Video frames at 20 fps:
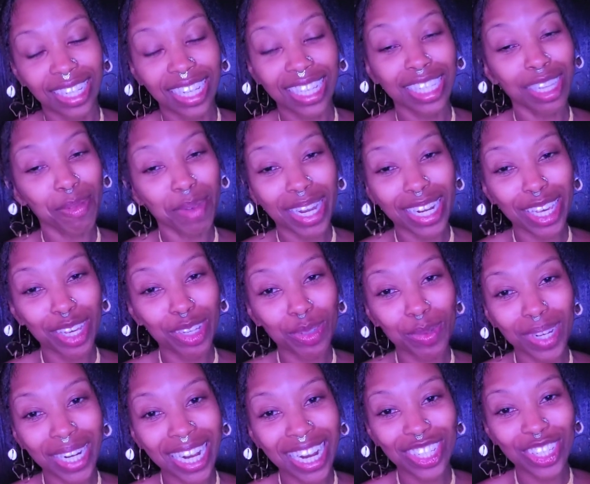Does somebody else
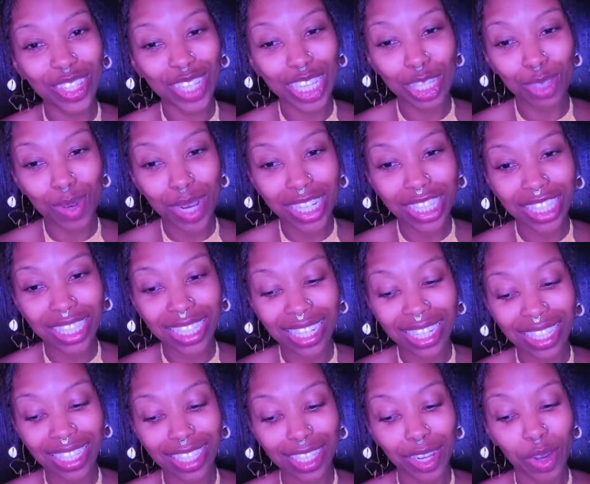want to answer this
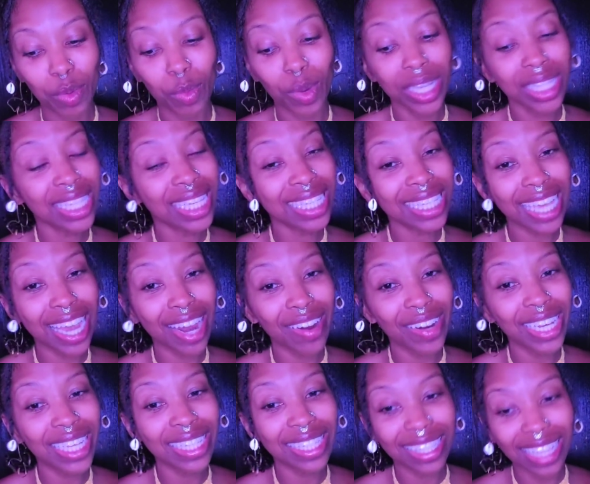question? What's the
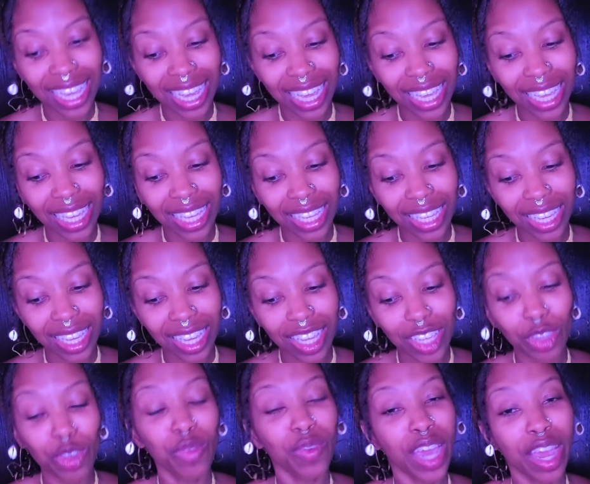scariest thing
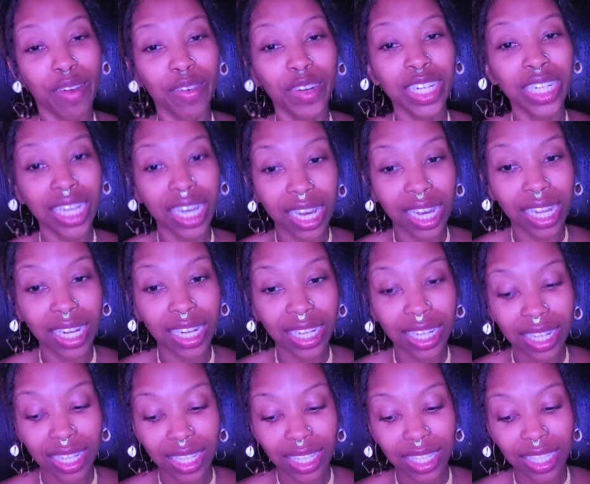you've ever
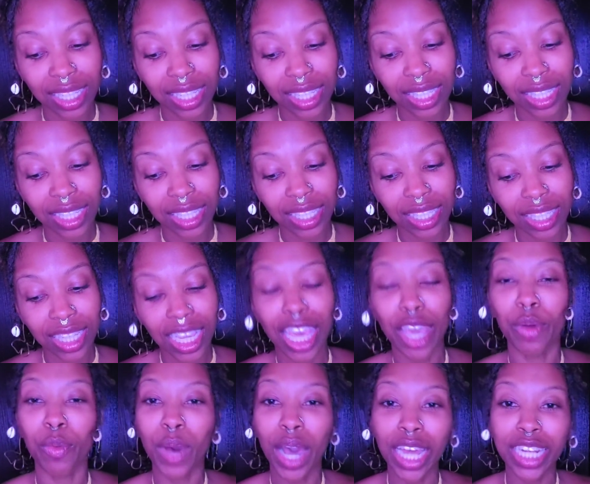done
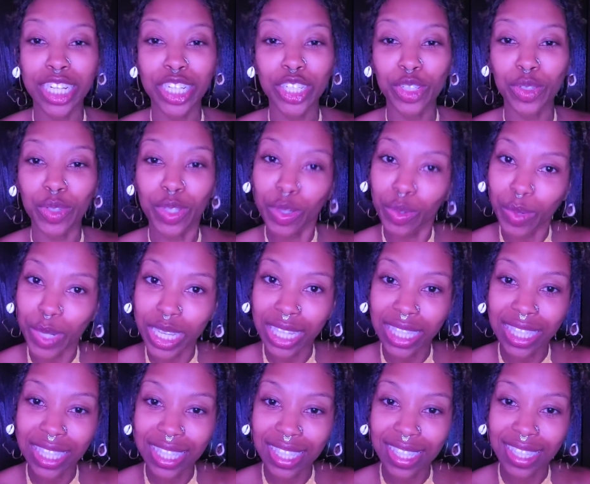and why did you do
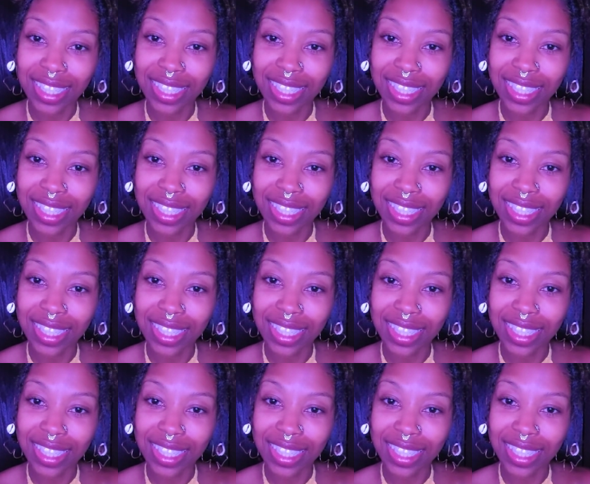it?